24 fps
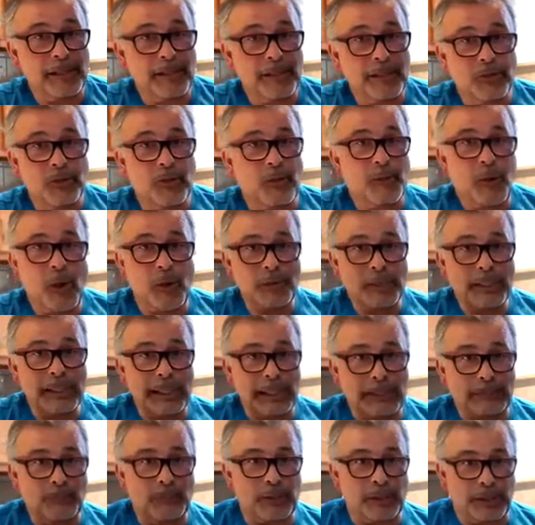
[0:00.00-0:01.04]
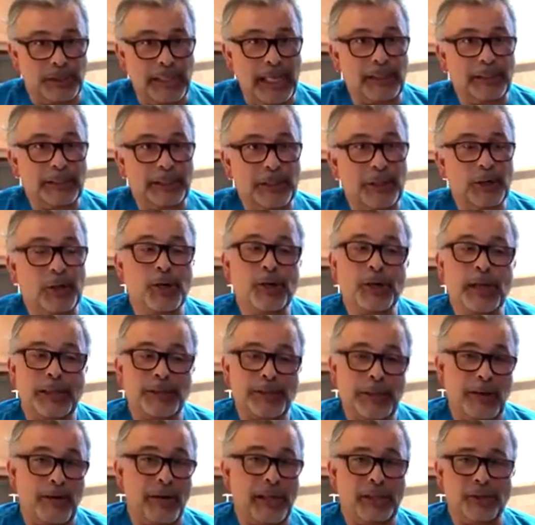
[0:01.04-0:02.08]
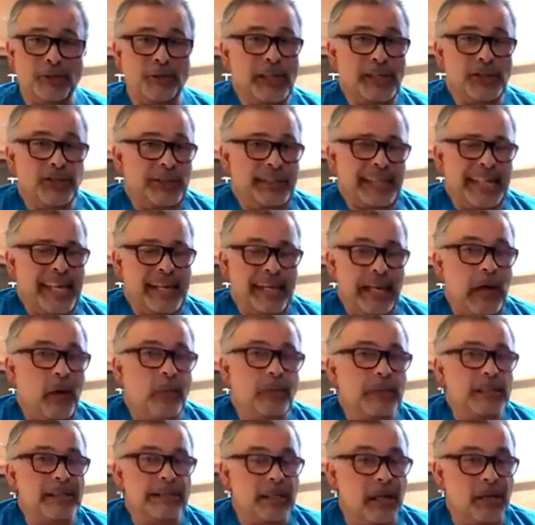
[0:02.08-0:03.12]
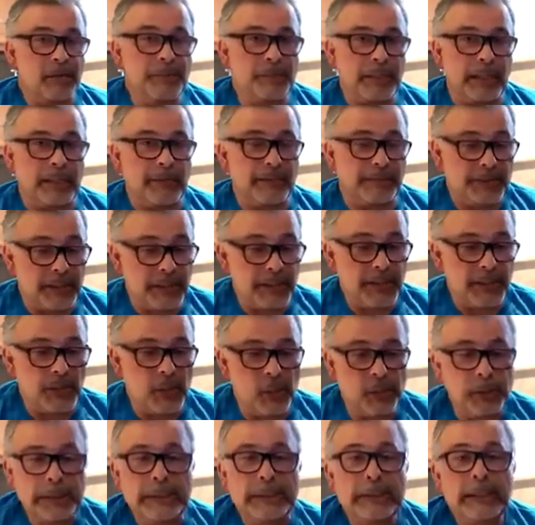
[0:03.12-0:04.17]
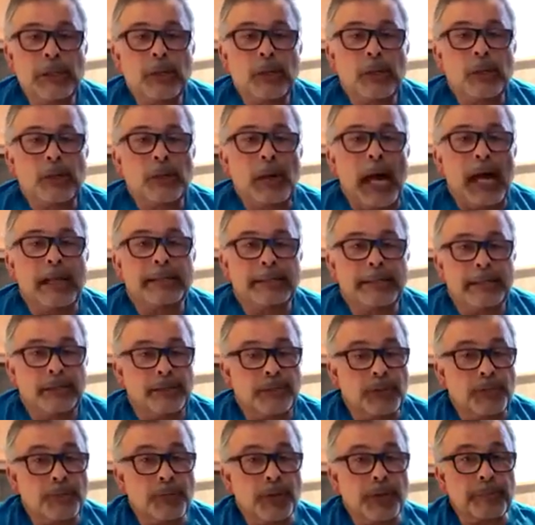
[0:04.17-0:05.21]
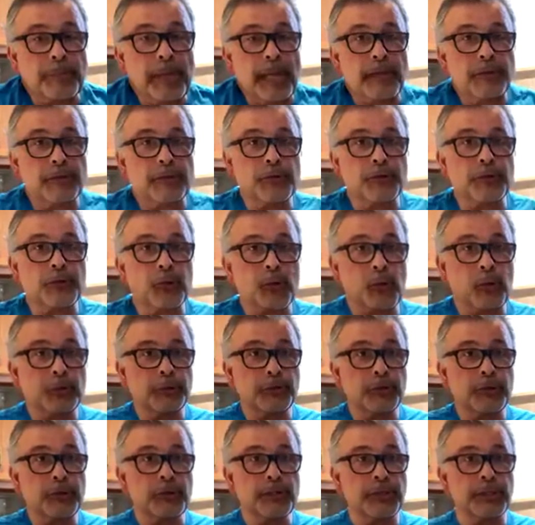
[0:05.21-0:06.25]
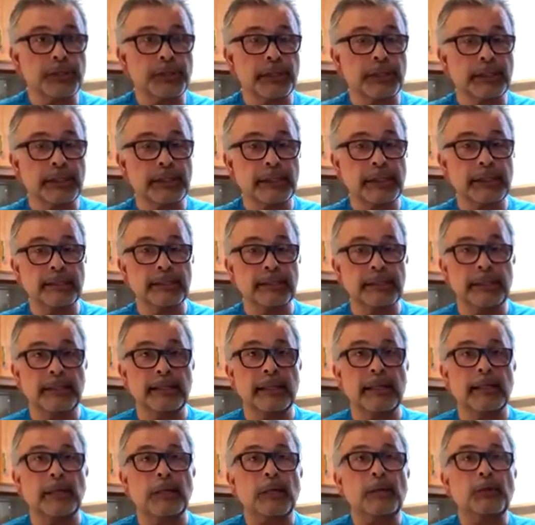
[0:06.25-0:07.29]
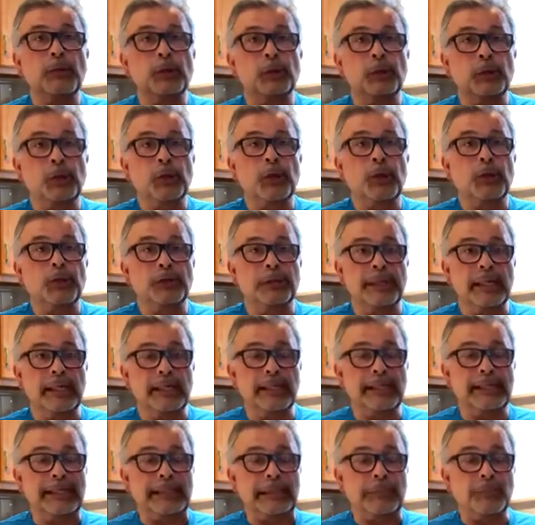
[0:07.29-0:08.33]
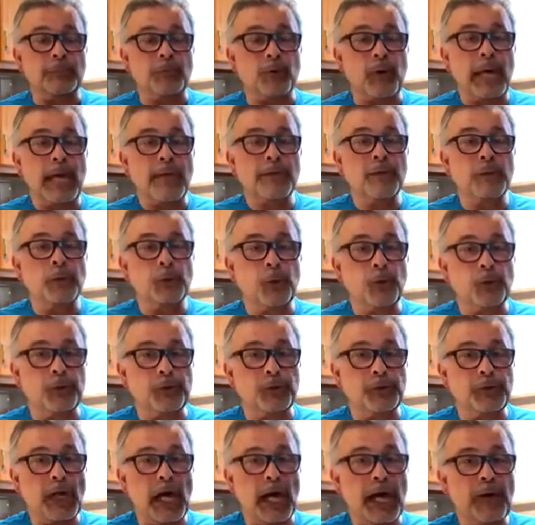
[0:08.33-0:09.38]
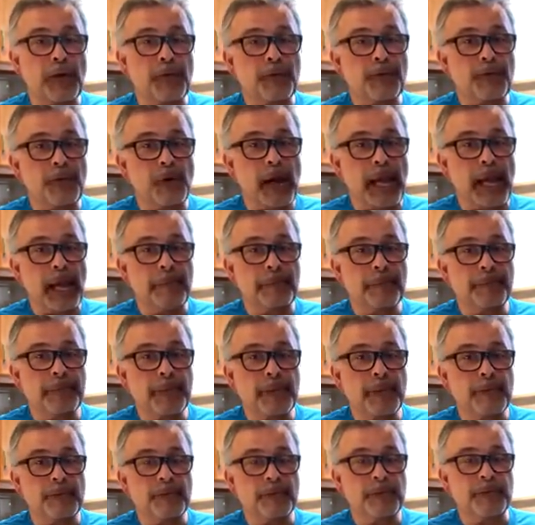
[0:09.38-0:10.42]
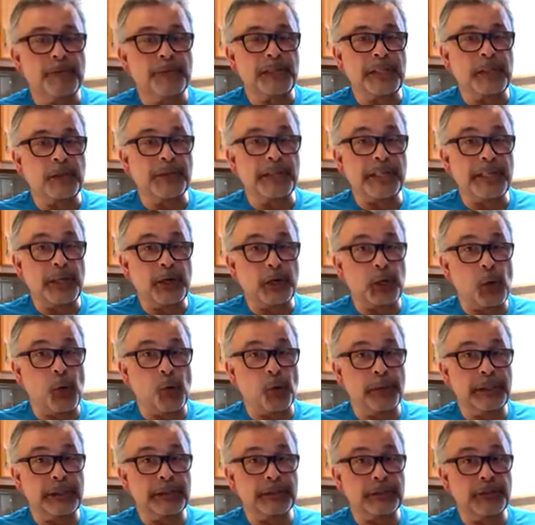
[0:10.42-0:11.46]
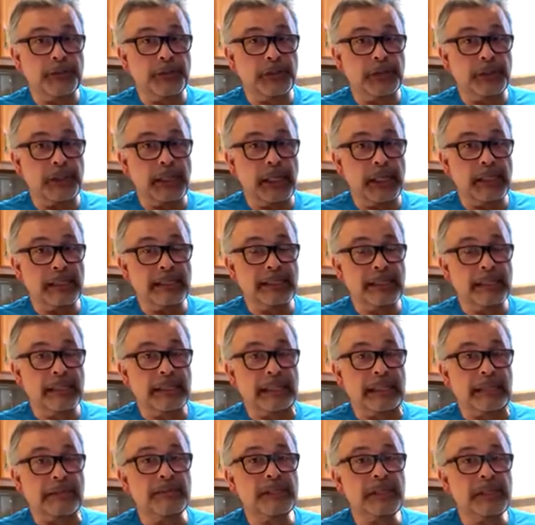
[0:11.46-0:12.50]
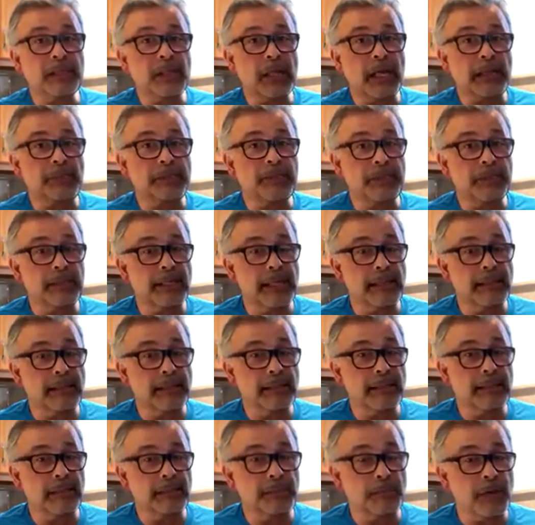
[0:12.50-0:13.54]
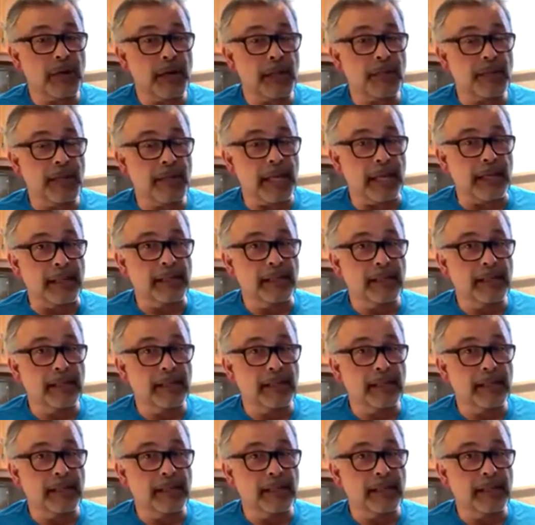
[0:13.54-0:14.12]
So I'm always telling her and directing her, I just can't help myself being a physio. I tell her to bring back your shoulders, take a deep breath, lower your diaphragm, feel the air going into the lungs. Give it time to take the deep breath in.